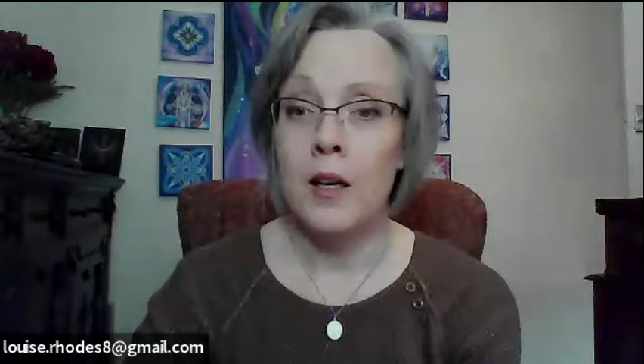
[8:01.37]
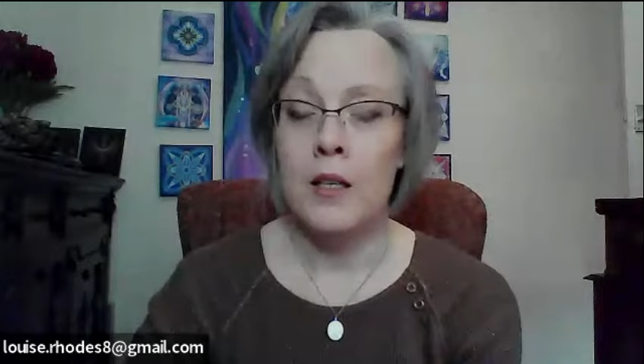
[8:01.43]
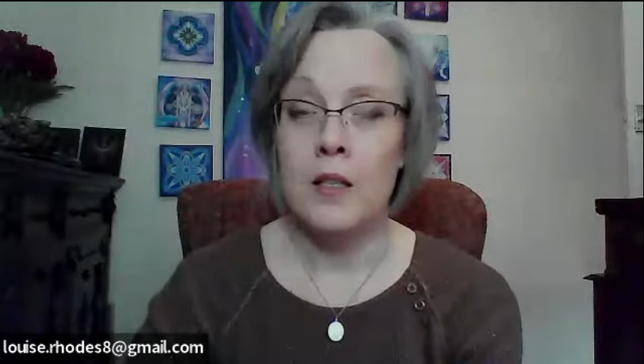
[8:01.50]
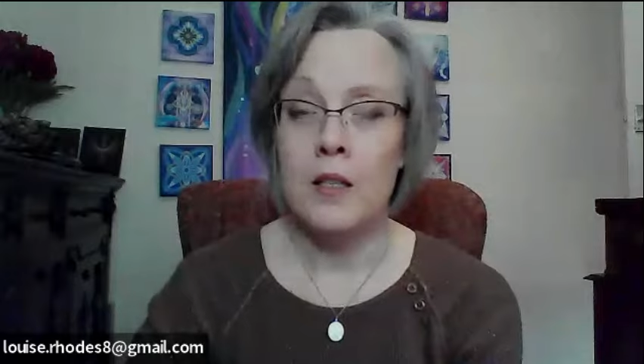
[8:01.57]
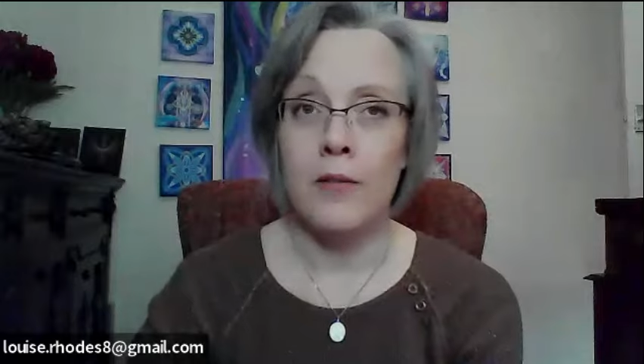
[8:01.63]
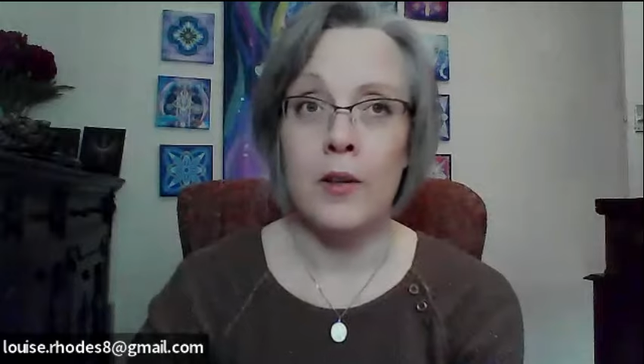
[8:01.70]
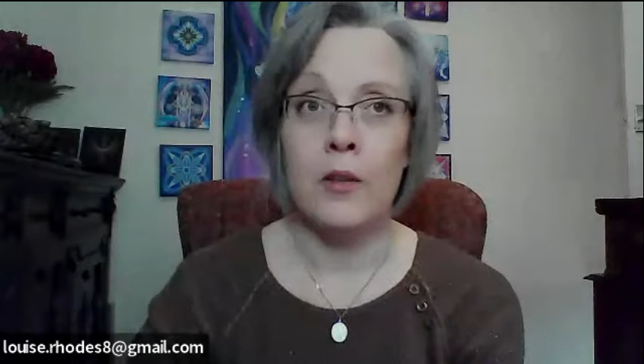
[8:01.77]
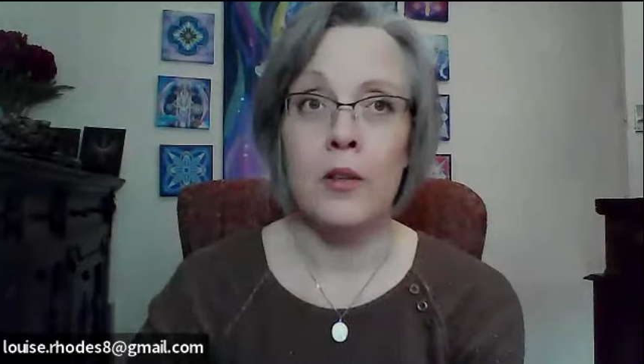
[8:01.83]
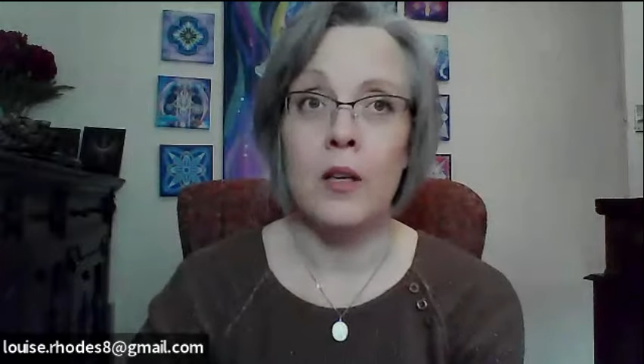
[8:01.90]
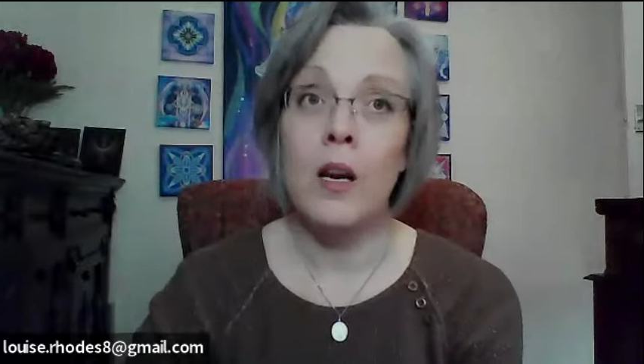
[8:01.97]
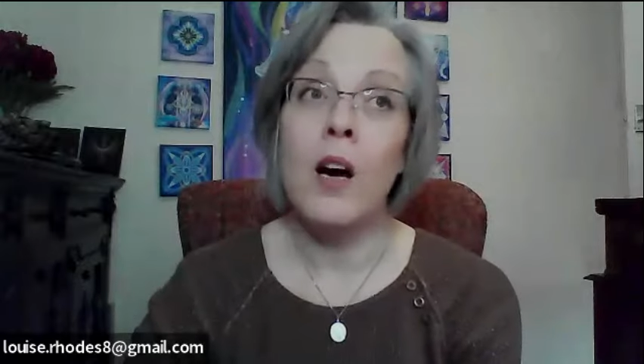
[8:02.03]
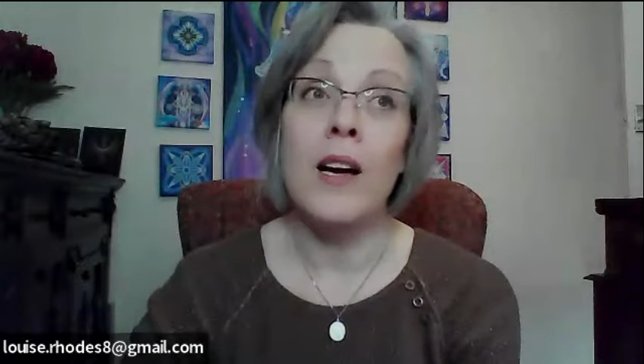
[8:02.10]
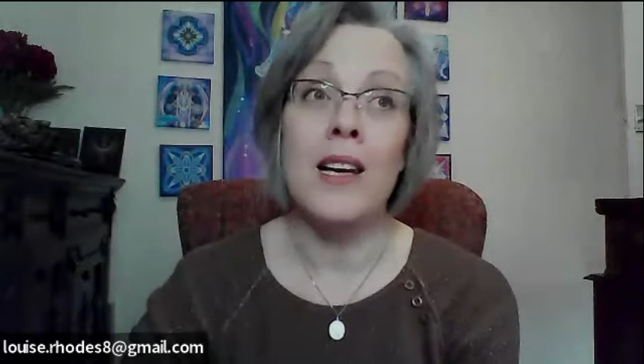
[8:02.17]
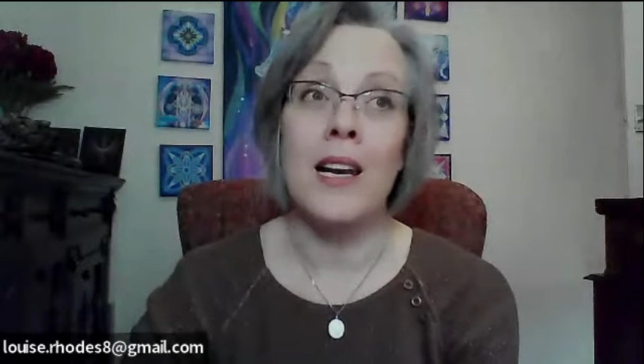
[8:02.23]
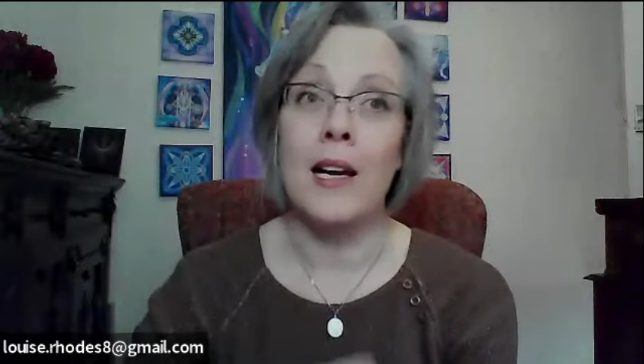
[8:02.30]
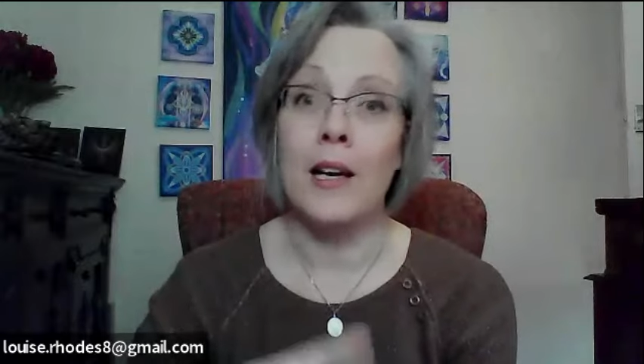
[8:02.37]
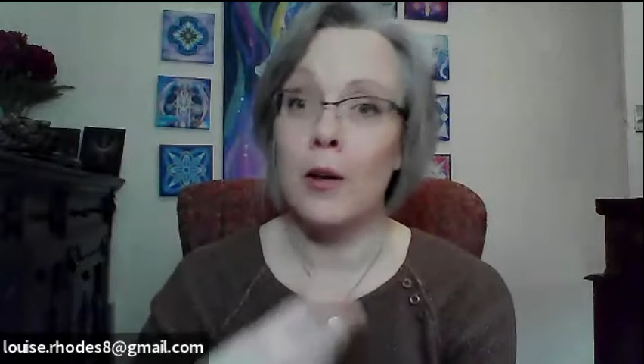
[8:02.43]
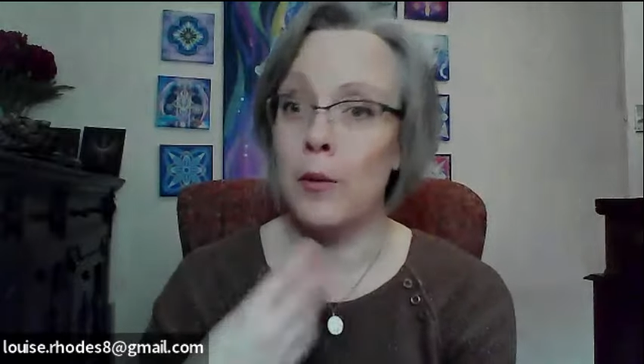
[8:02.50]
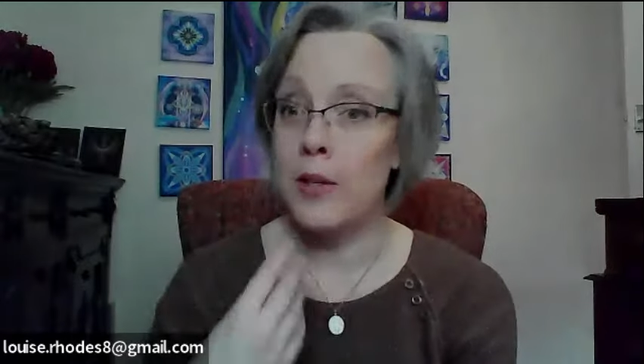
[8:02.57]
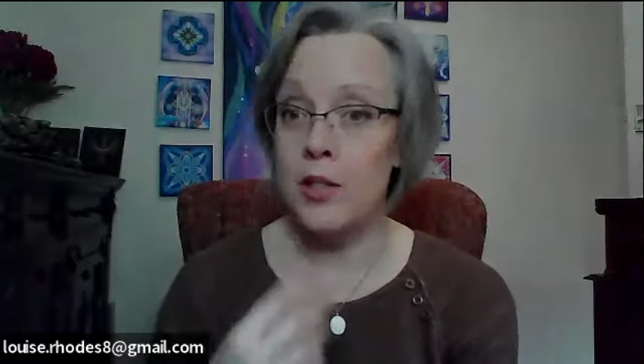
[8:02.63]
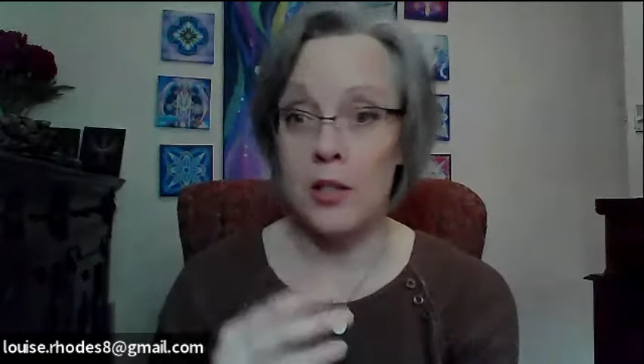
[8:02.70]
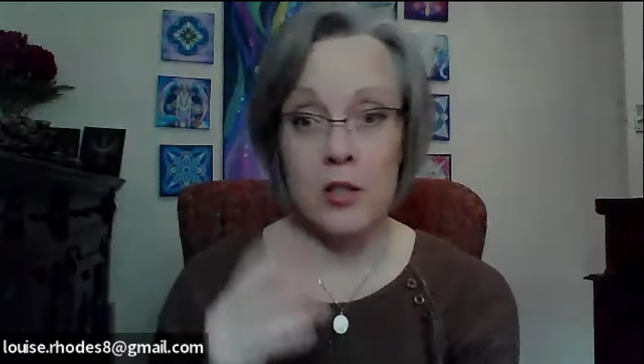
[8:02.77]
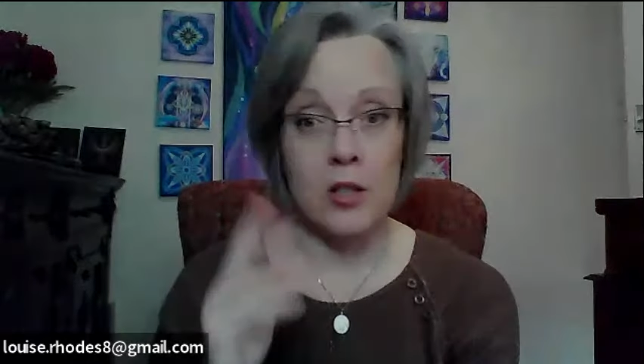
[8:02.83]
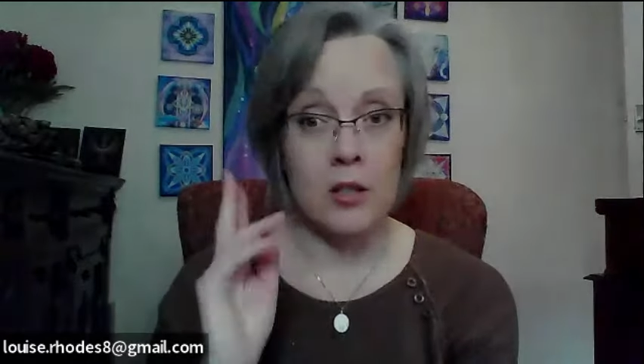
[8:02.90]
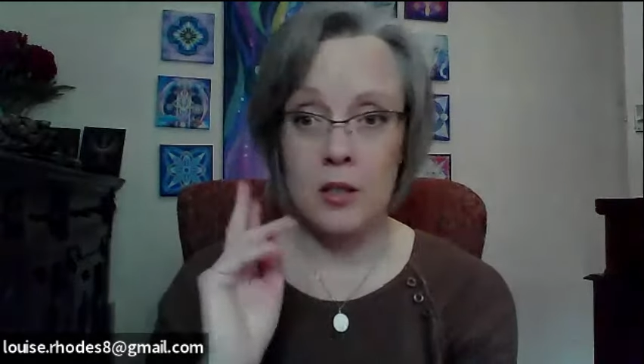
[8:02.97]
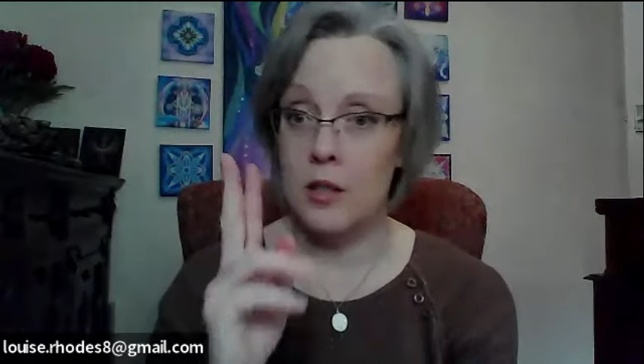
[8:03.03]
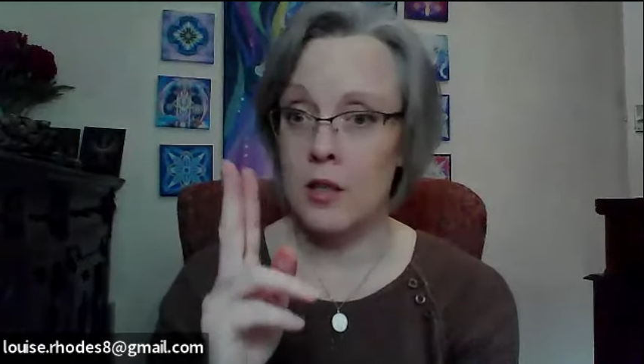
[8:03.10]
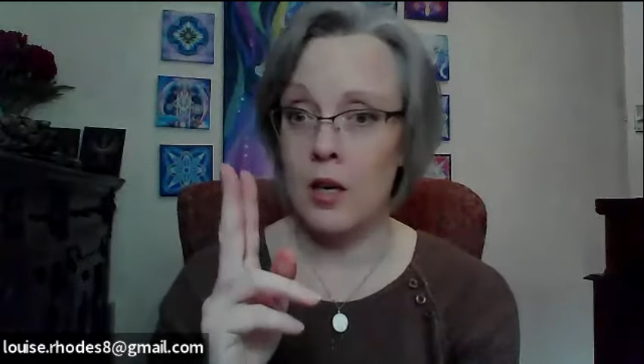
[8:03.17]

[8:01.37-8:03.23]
Because I feel the light language is just